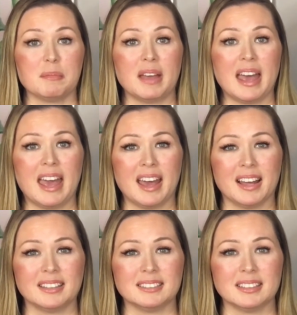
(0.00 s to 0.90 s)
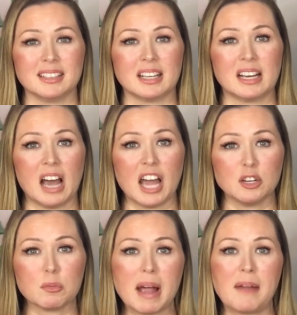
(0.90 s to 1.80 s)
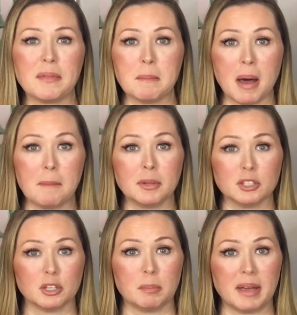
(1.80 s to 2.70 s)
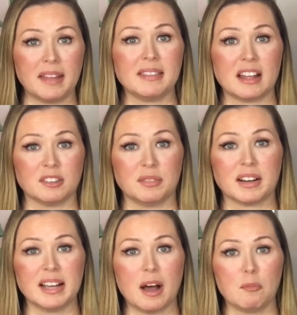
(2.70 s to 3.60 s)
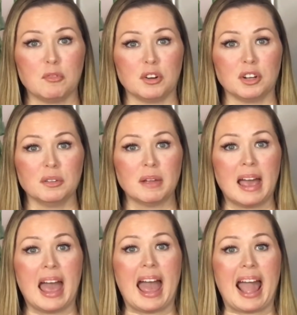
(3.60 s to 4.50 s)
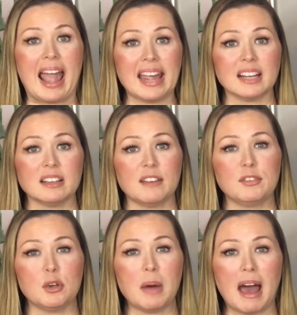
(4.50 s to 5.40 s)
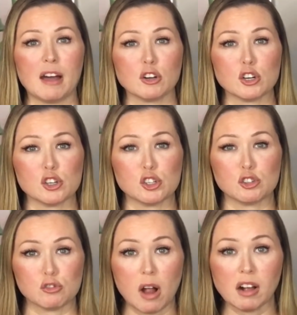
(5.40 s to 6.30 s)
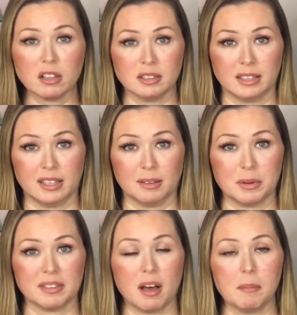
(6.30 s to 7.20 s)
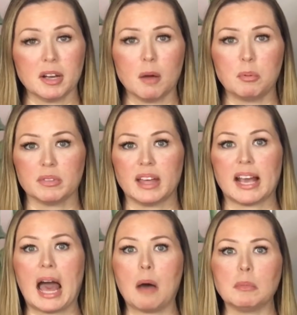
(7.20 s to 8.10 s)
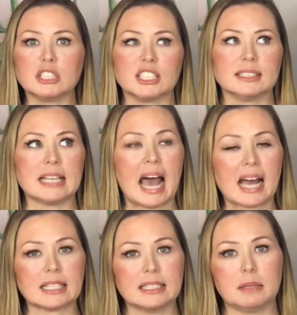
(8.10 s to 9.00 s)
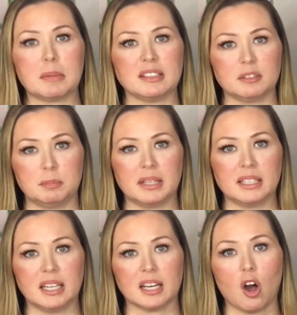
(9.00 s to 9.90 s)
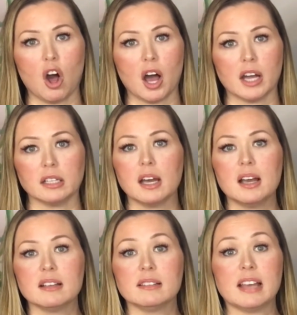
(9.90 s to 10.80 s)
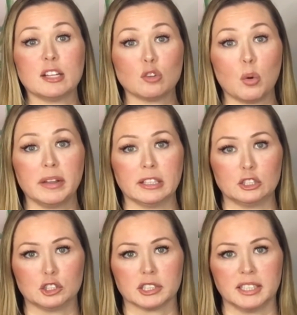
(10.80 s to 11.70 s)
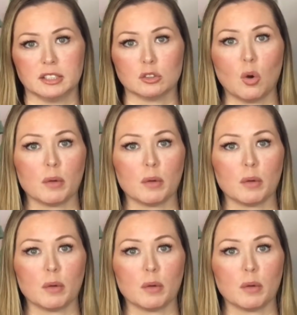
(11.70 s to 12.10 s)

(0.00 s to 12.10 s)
and kind of round them up a little bit. That's very helpful. And if you are struggling with coming up with like how much exactly am I spending on, say, toiletries or